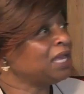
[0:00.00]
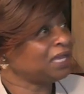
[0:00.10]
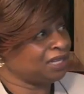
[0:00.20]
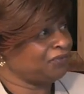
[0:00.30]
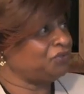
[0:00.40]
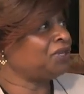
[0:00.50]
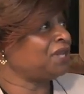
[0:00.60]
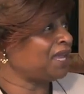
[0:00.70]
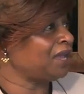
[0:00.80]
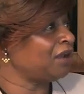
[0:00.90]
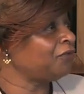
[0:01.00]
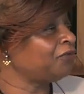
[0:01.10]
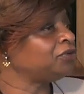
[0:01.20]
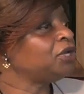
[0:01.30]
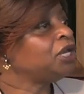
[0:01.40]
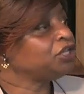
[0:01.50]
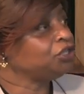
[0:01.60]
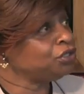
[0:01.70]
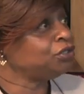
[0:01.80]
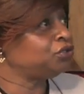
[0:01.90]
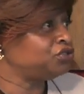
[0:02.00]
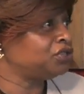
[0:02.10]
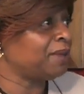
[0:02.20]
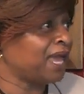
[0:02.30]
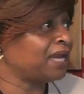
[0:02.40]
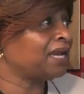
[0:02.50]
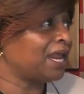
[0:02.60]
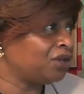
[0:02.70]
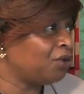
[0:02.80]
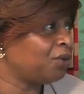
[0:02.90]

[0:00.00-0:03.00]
And if you're not careful, you lose your mind. And I know what